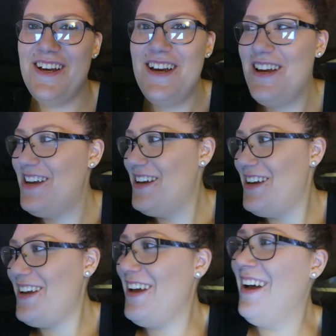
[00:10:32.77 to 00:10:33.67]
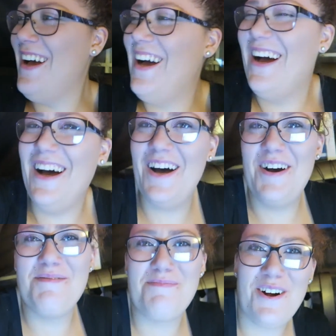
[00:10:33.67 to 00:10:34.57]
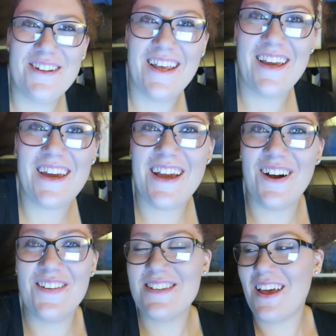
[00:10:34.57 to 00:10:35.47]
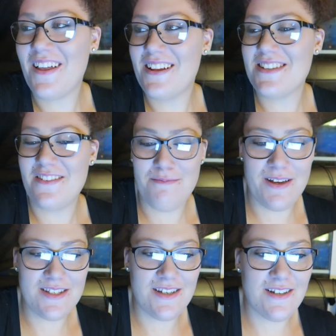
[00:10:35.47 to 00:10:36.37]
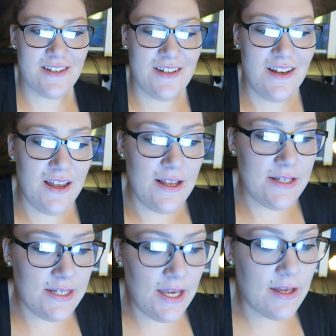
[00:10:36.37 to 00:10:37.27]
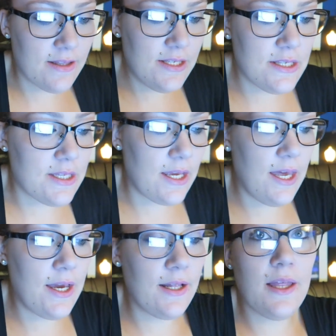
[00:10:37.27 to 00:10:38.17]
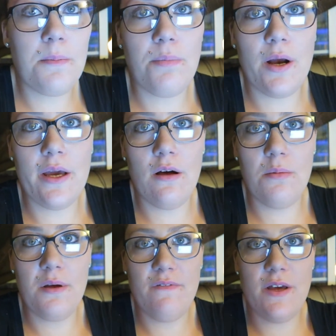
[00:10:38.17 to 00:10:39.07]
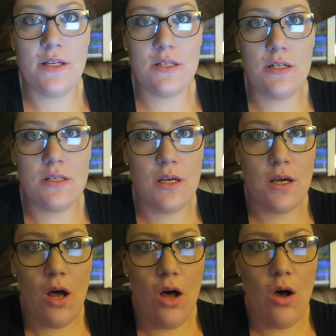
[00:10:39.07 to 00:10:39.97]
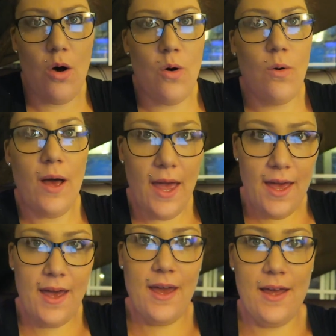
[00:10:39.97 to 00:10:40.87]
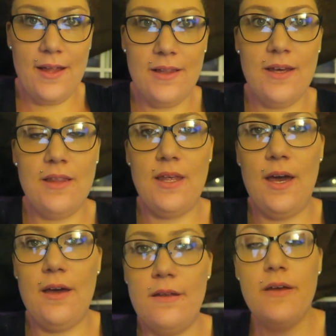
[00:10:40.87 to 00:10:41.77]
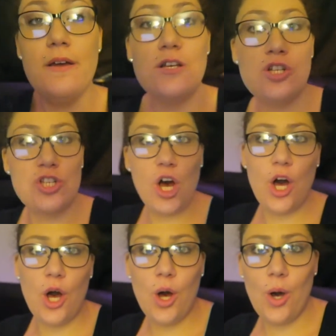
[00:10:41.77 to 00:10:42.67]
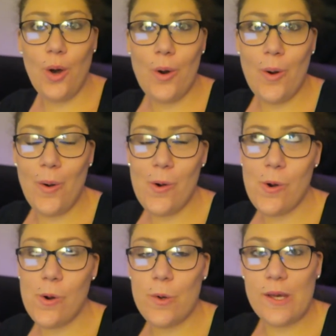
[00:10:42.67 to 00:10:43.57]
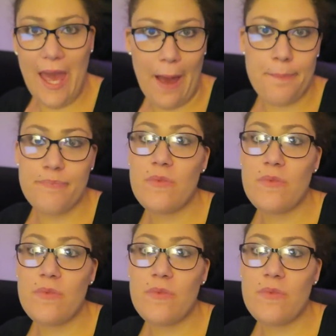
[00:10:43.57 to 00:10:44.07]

cake on the side? Birthday cake on the side. That doesn't even make sense. Dang, this is like hecka like bright on my face. And it's like, oh, hey, look at that. So, yeah.